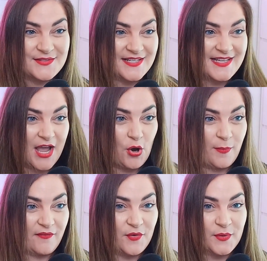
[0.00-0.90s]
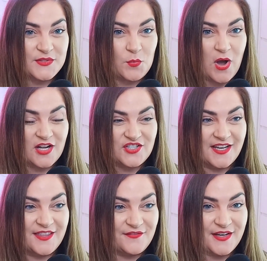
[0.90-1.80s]
I was going to say, I hope everyone's
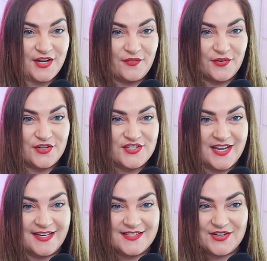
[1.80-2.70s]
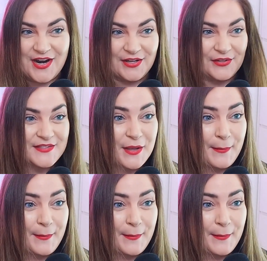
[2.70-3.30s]
watching the video version because your hair looks